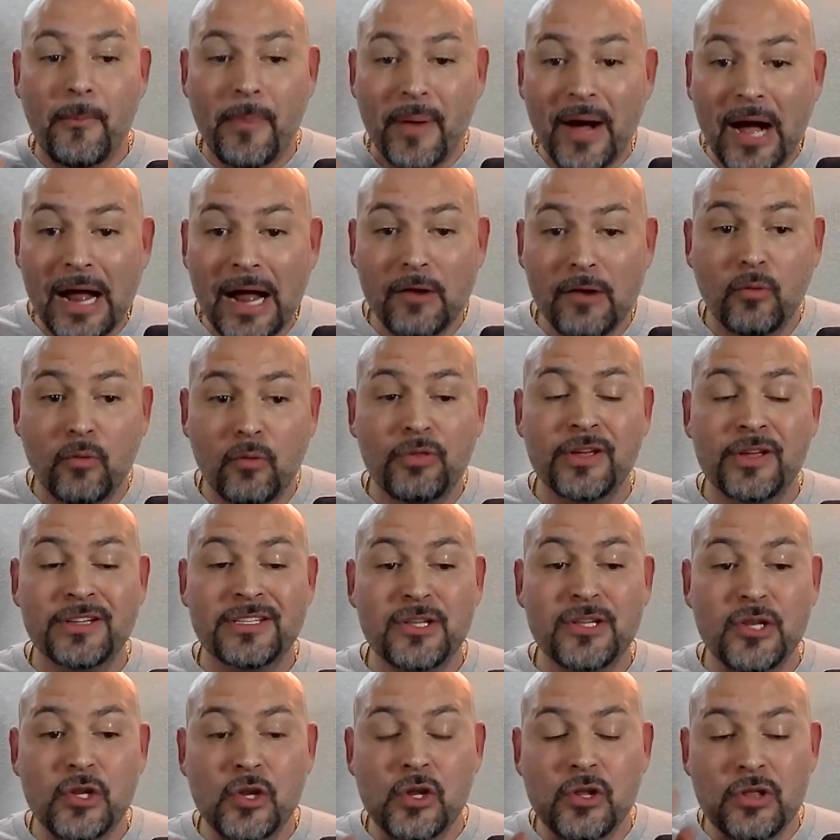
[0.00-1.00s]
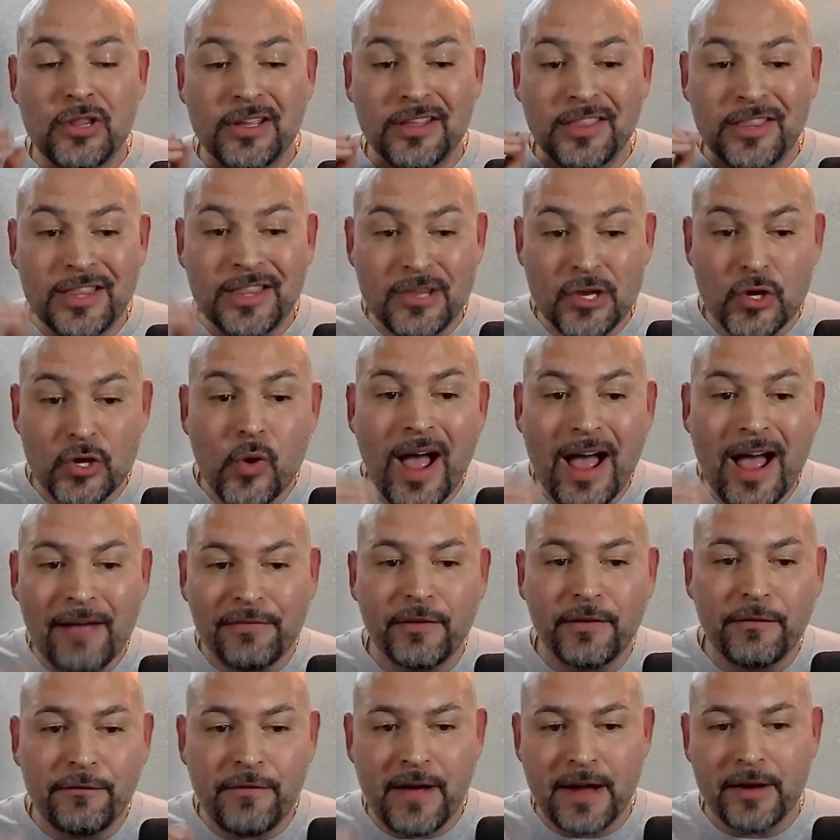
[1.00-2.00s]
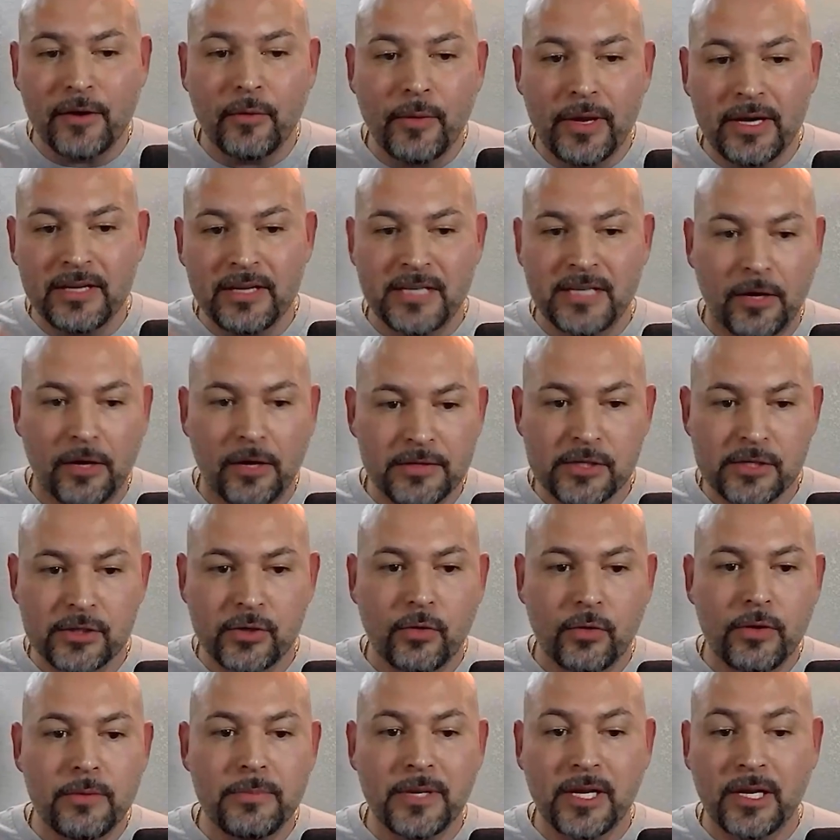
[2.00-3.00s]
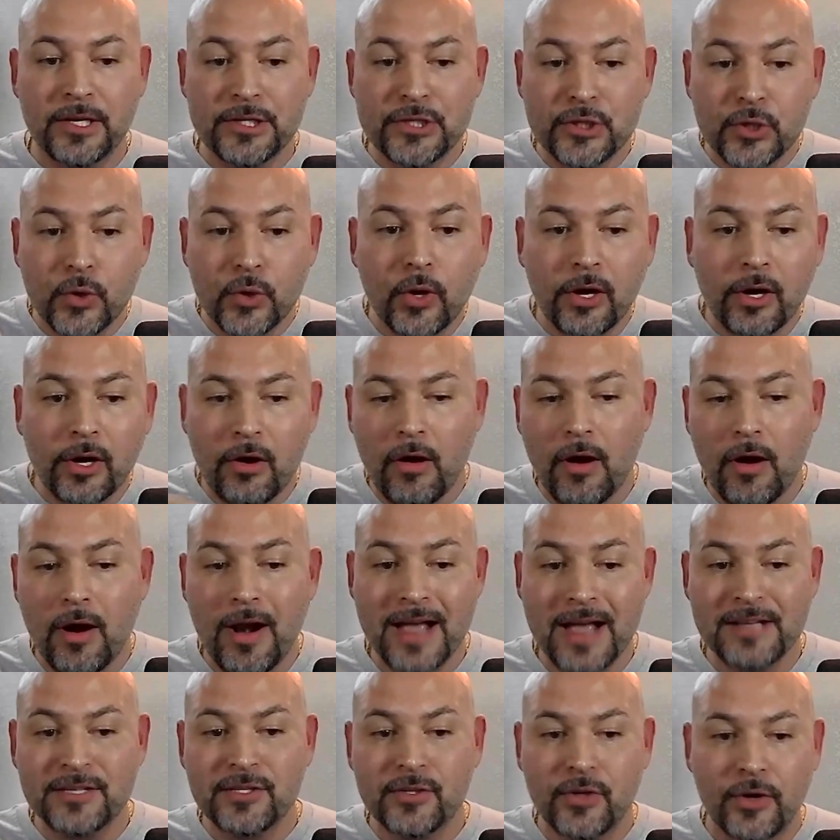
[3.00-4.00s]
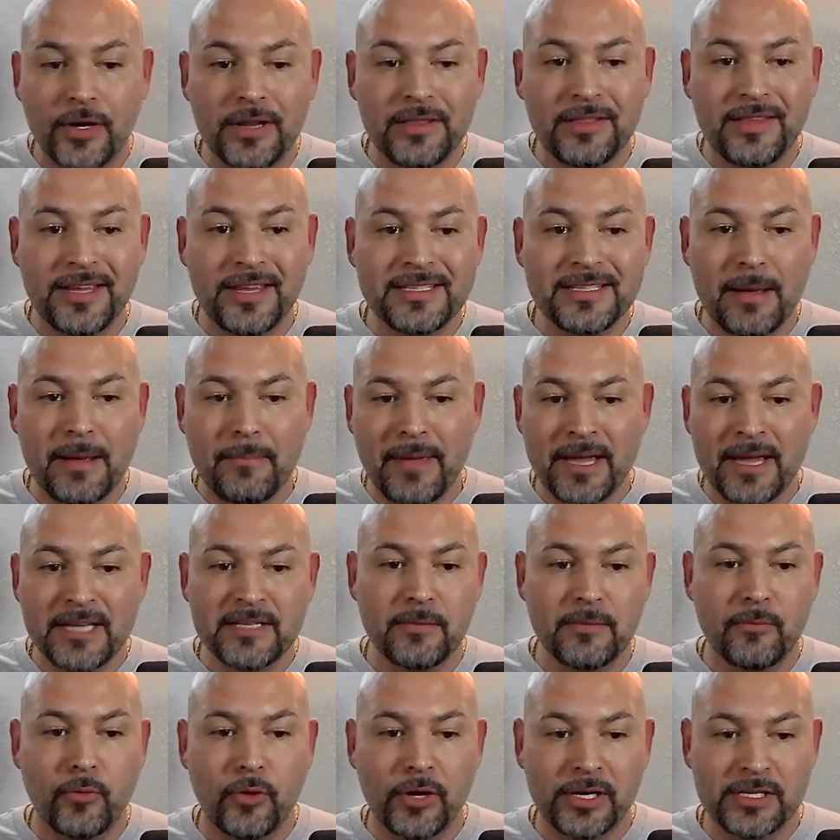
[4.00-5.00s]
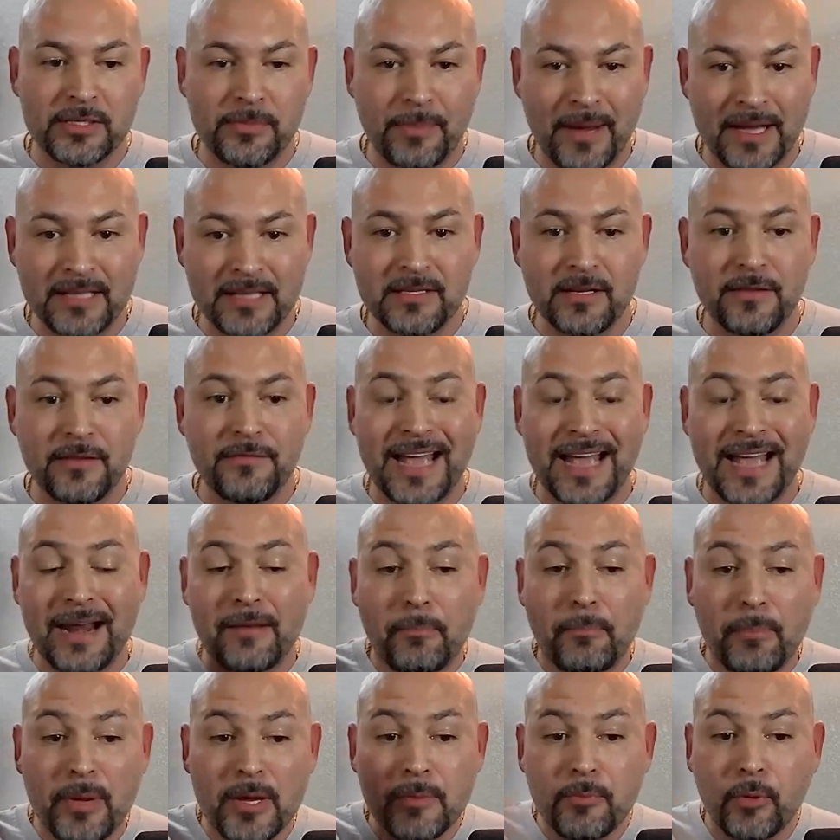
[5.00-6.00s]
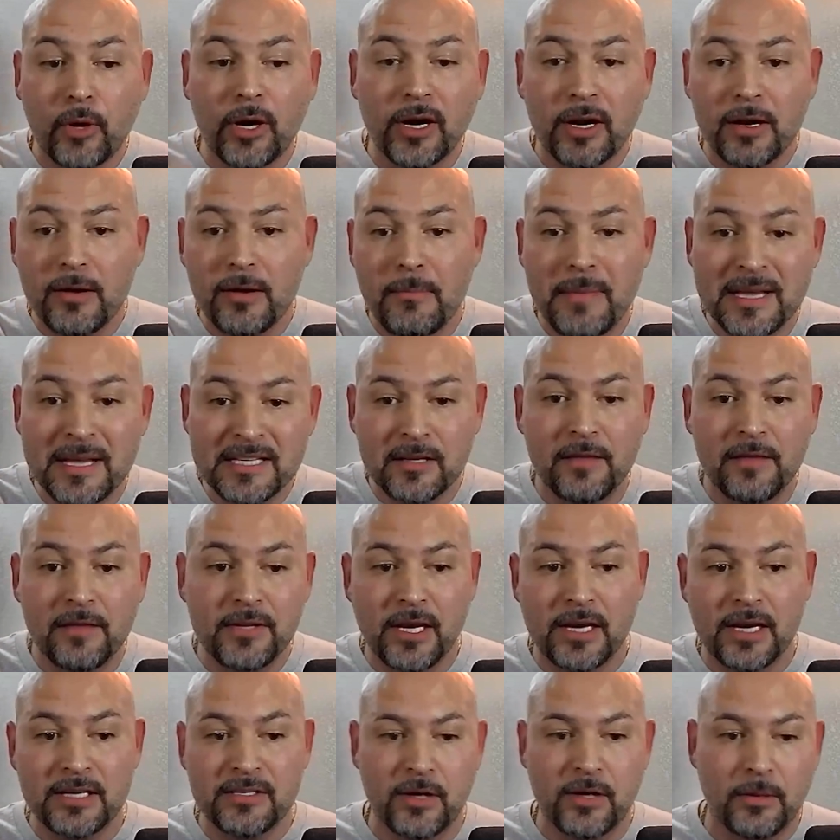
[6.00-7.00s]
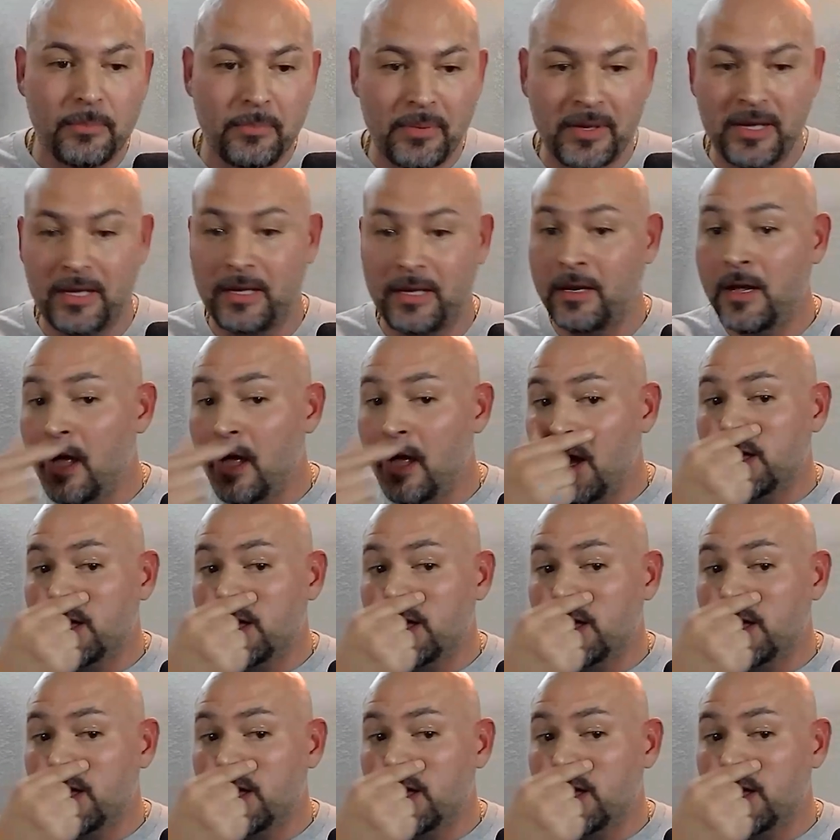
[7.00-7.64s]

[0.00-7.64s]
But you have to find a way to tell the story, because your car has certain things that makes it more expensive that people are going to miss on the SRP.